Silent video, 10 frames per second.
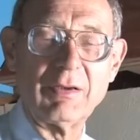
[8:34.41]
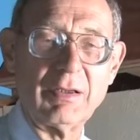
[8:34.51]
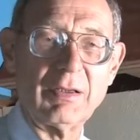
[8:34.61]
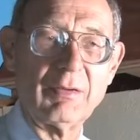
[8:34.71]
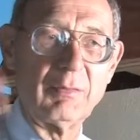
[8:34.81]

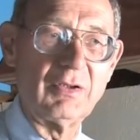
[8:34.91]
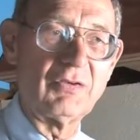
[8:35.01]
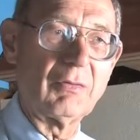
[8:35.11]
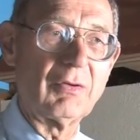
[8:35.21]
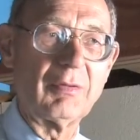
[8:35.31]
here, we
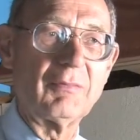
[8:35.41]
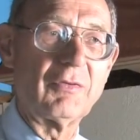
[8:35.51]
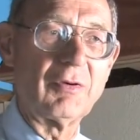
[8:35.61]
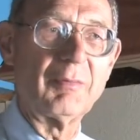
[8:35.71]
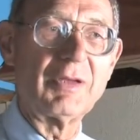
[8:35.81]
show them
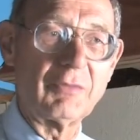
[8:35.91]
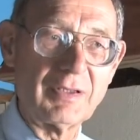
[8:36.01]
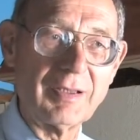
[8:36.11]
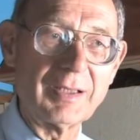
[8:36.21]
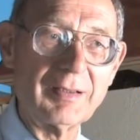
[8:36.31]

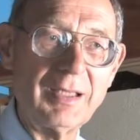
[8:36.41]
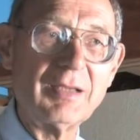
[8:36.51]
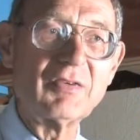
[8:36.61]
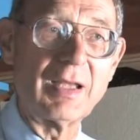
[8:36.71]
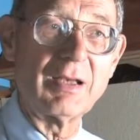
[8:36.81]
photometric
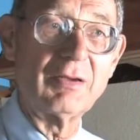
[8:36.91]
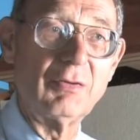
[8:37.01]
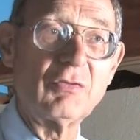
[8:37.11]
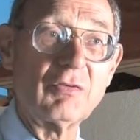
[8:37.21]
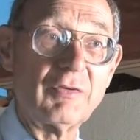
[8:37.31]
techniques, how to
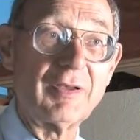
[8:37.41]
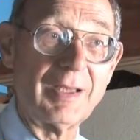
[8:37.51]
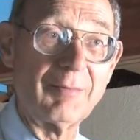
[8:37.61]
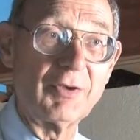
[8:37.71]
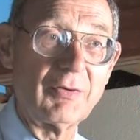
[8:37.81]
use a
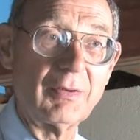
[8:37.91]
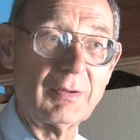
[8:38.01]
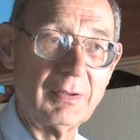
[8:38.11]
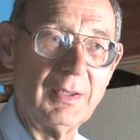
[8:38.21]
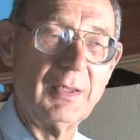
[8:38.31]

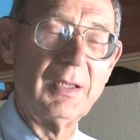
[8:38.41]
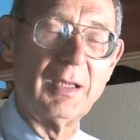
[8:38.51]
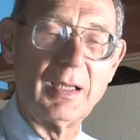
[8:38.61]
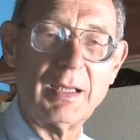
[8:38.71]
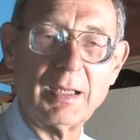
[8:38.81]
photometer,
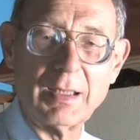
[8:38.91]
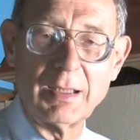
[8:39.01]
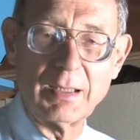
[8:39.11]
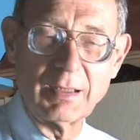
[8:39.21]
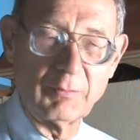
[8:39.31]

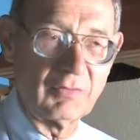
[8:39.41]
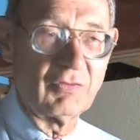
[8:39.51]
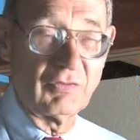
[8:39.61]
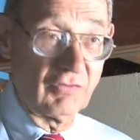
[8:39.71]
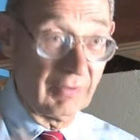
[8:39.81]

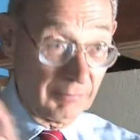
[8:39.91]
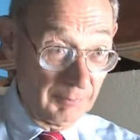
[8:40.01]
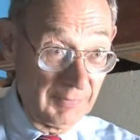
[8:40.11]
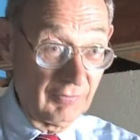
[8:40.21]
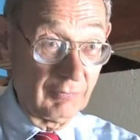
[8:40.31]
which is a
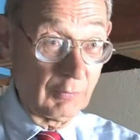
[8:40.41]
separate piece of